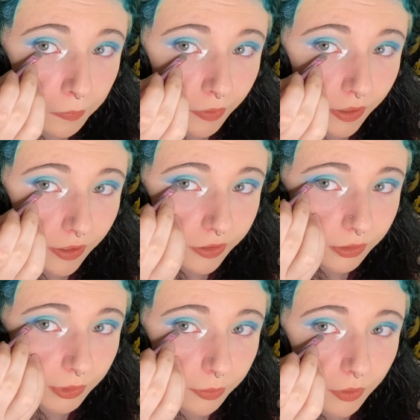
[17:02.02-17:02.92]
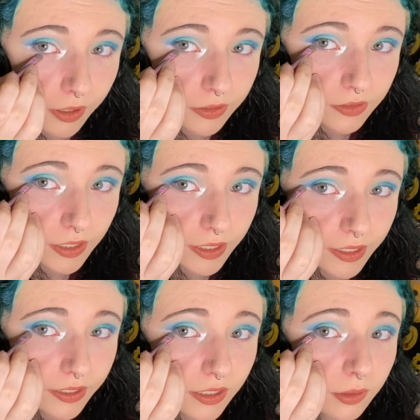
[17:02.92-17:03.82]
Right under my
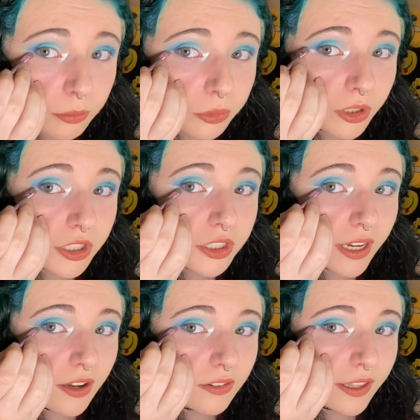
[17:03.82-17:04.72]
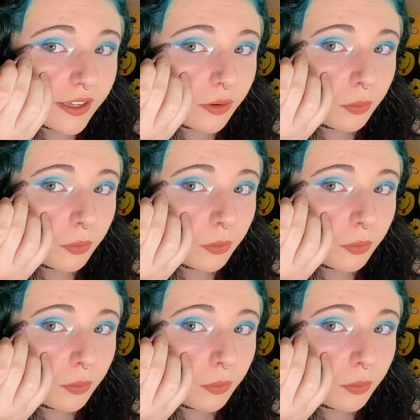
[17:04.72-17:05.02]
waterline, and brush out like a